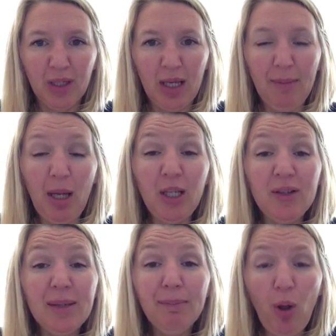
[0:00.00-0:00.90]
And by
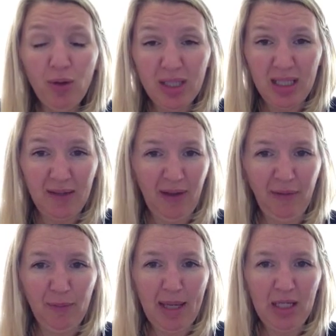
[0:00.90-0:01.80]
using positive
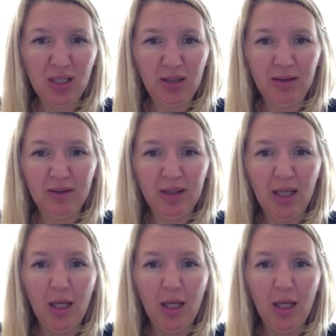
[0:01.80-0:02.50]
affirmations,